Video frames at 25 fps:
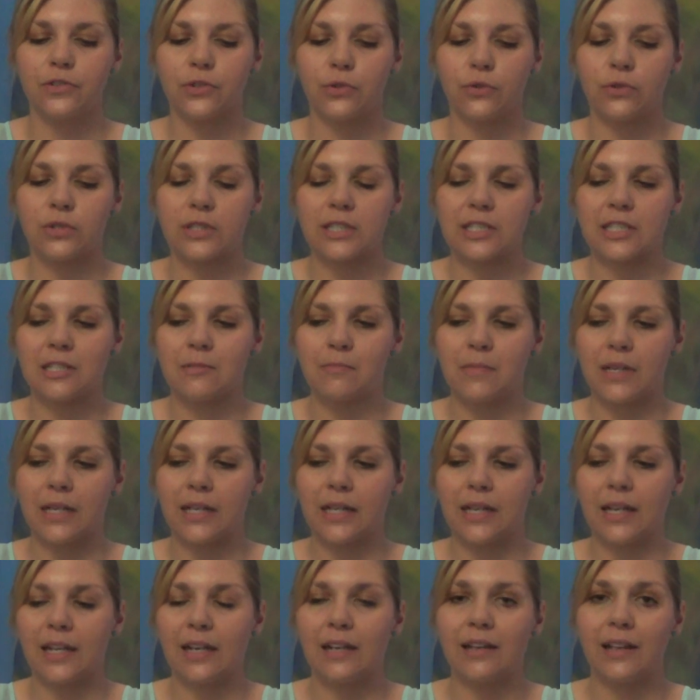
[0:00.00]
talks to
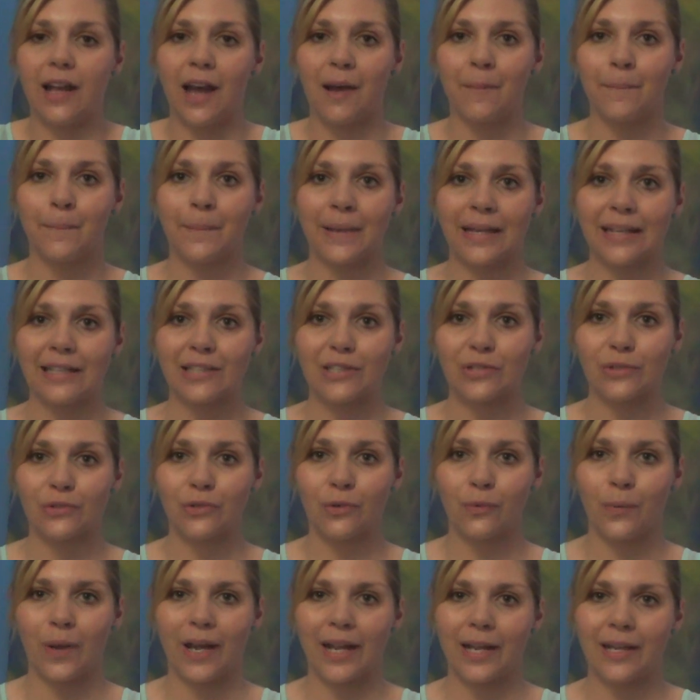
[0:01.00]
me in an upbeat
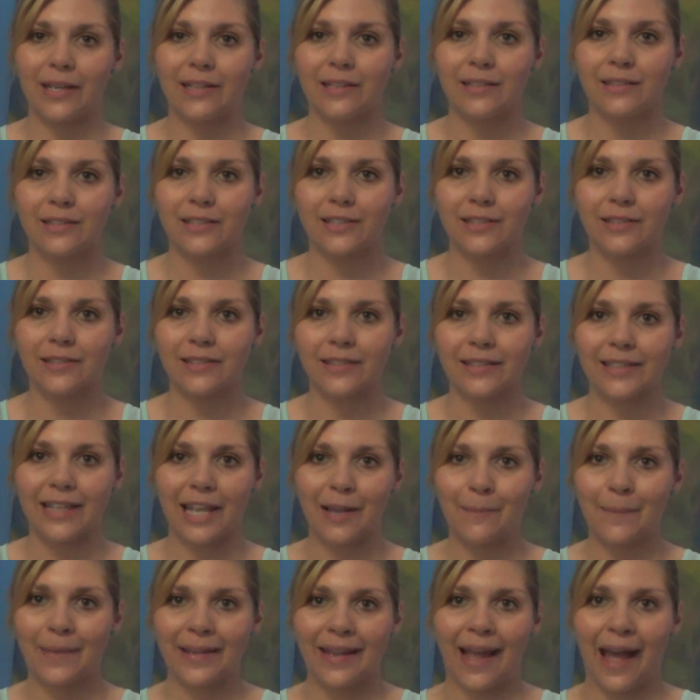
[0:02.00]
sort of way to
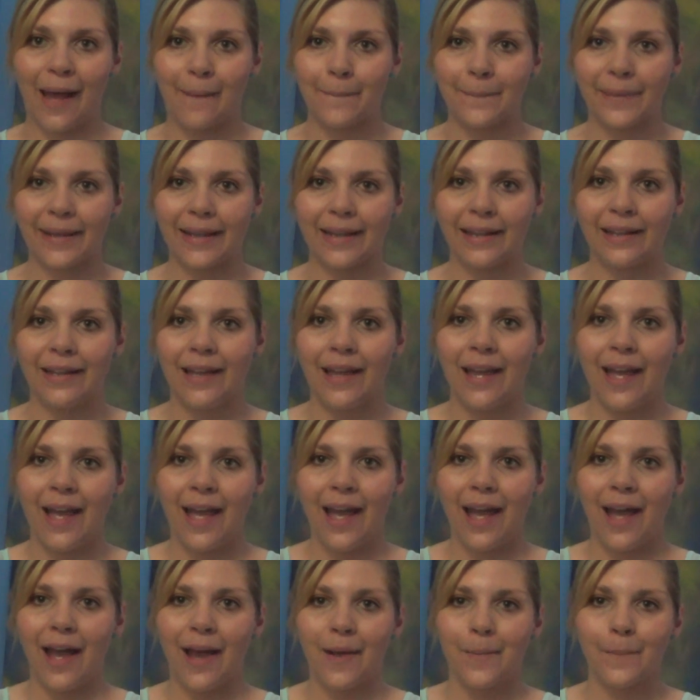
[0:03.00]
keep me happy,
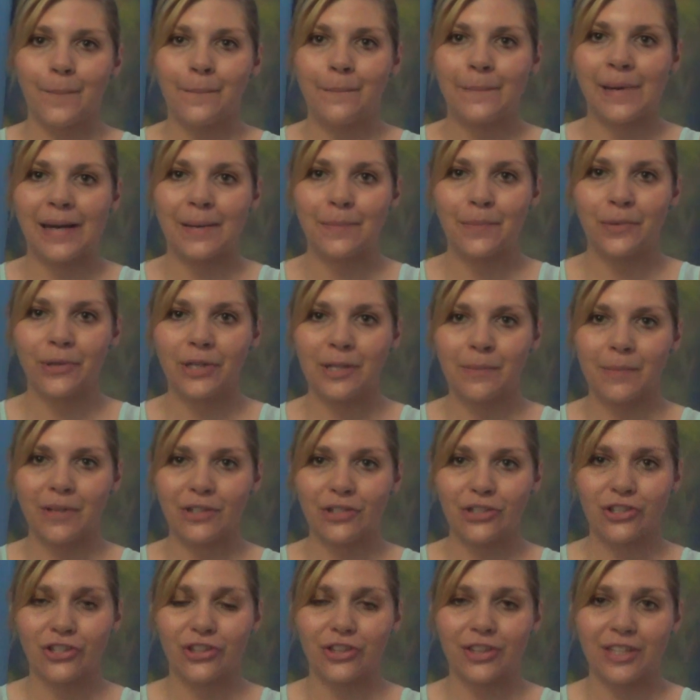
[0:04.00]
but pretty
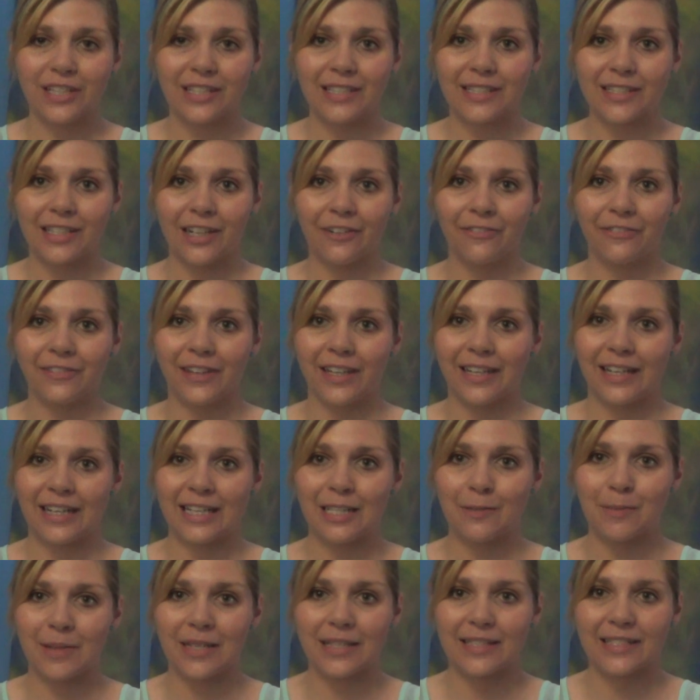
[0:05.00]
much the stuff that
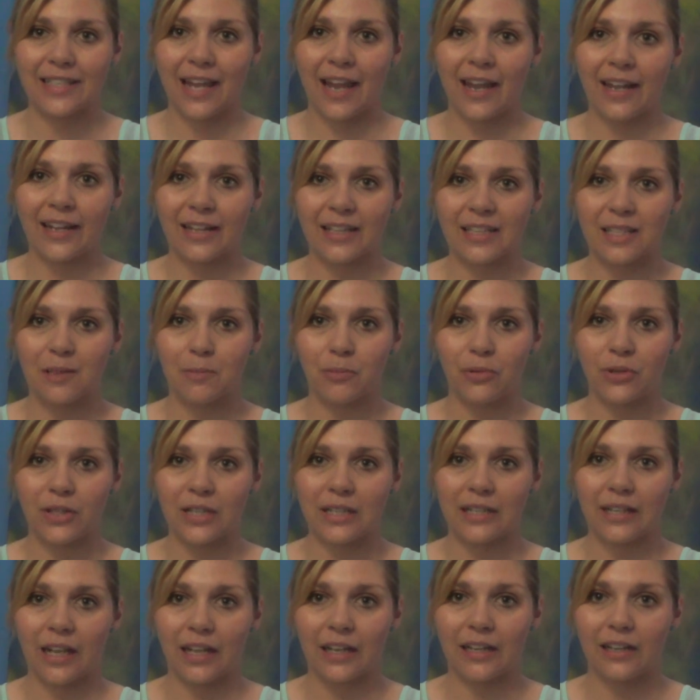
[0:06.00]
he's been saying is
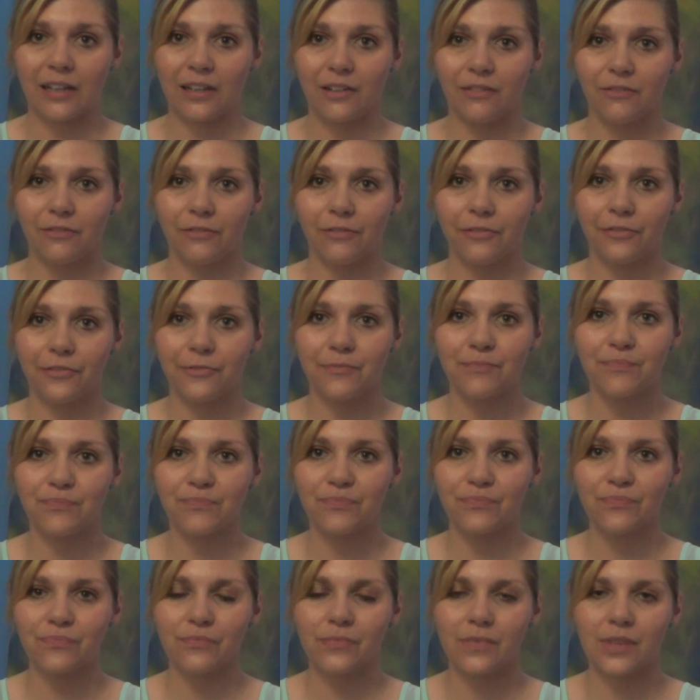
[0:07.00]
pretty negative.
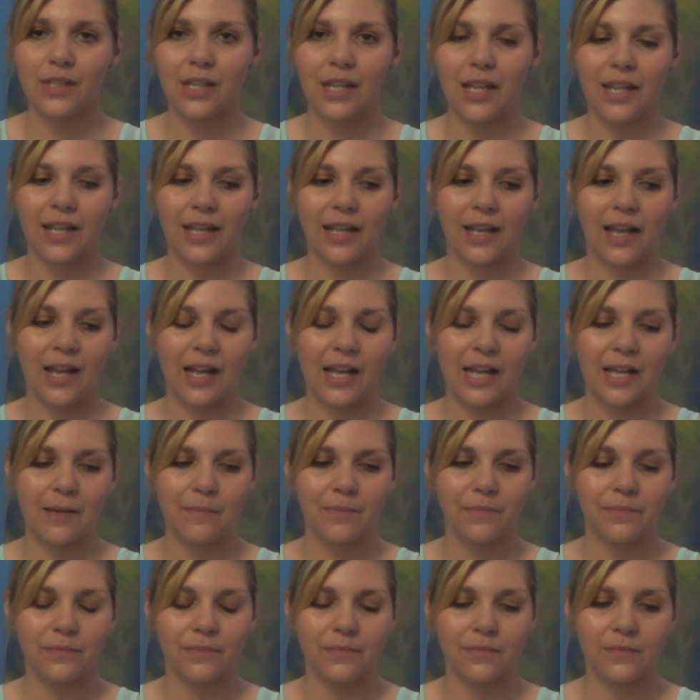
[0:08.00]

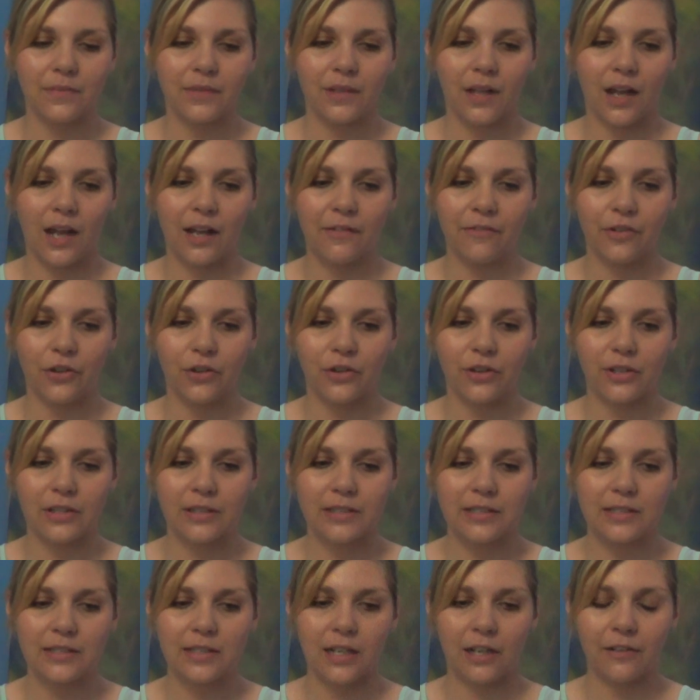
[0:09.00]
I've
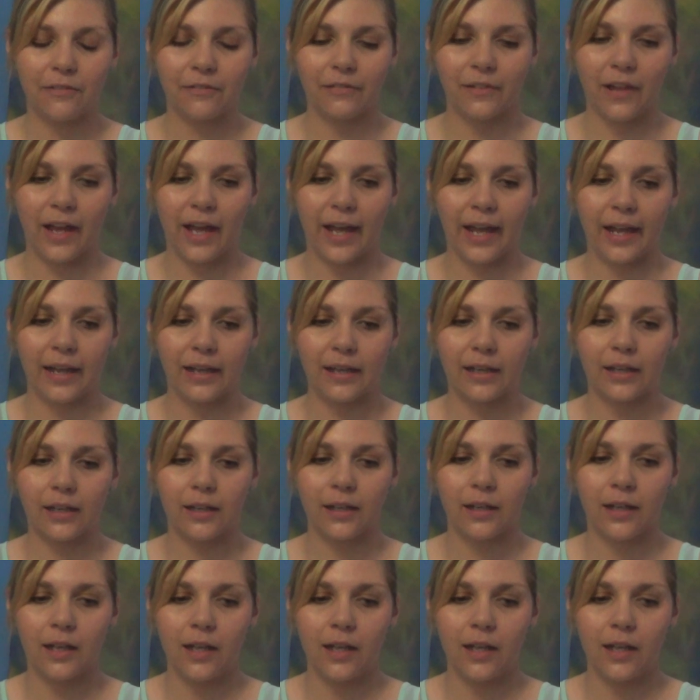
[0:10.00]
heard stuff like,